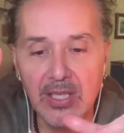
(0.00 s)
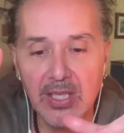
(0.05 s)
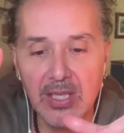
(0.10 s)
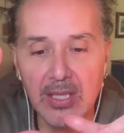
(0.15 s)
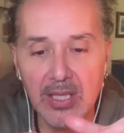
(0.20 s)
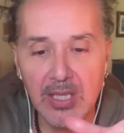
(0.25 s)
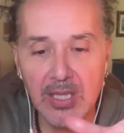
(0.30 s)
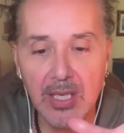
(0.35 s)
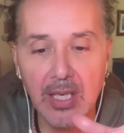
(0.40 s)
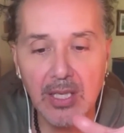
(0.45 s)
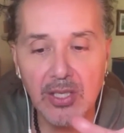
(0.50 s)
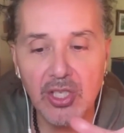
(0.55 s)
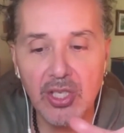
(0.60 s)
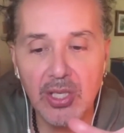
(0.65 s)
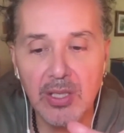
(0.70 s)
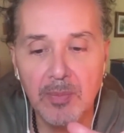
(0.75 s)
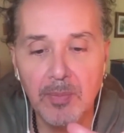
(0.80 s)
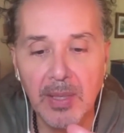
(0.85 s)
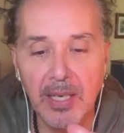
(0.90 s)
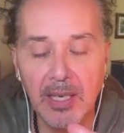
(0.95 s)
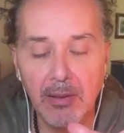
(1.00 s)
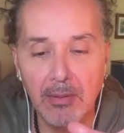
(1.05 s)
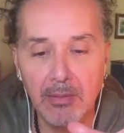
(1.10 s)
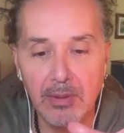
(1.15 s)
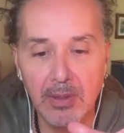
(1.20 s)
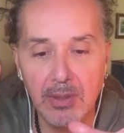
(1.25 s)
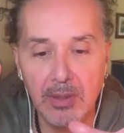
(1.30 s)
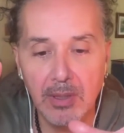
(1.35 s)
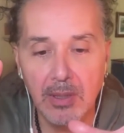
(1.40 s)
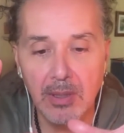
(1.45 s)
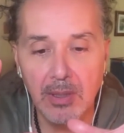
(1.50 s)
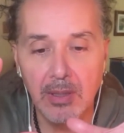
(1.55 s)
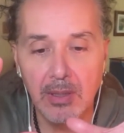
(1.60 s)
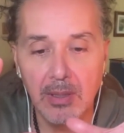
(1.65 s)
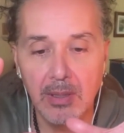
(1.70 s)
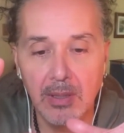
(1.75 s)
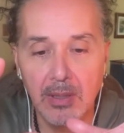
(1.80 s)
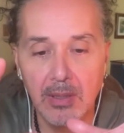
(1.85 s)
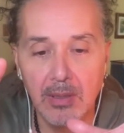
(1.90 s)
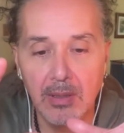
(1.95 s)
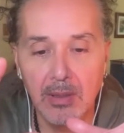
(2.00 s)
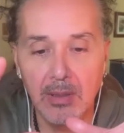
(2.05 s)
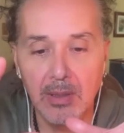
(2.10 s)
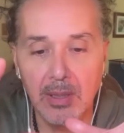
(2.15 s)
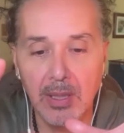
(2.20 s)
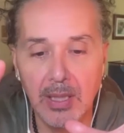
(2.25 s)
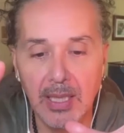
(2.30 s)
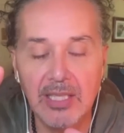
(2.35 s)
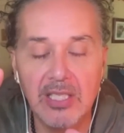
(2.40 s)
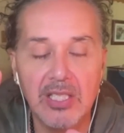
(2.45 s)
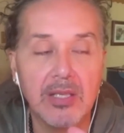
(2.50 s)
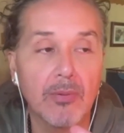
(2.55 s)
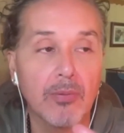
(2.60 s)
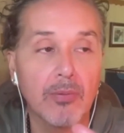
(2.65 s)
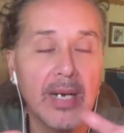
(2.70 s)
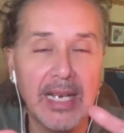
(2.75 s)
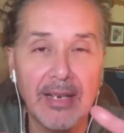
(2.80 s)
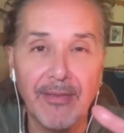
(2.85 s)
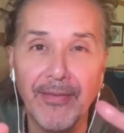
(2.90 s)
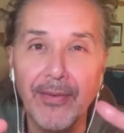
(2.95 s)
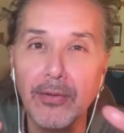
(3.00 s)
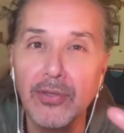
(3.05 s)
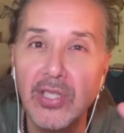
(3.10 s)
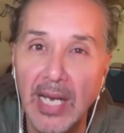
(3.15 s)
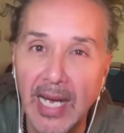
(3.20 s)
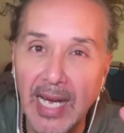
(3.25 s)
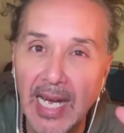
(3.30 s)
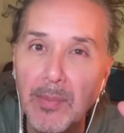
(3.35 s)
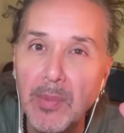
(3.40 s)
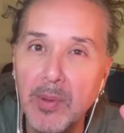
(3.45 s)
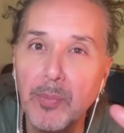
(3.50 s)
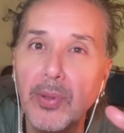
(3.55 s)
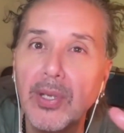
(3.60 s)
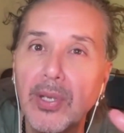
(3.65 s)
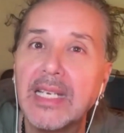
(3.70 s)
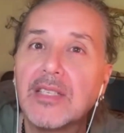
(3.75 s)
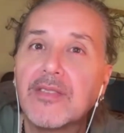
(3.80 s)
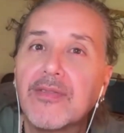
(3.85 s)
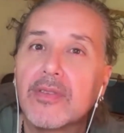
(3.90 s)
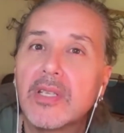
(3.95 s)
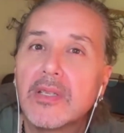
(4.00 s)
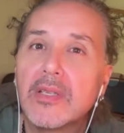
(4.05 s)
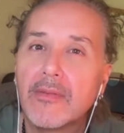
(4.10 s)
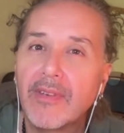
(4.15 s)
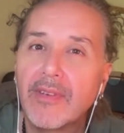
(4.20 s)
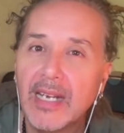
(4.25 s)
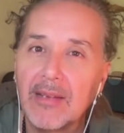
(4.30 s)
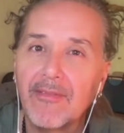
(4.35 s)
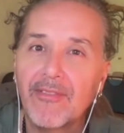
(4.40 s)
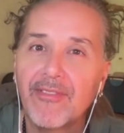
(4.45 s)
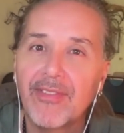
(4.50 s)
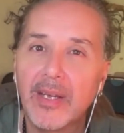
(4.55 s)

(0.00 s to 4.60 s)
discussion about it's the rightful time and place for the divine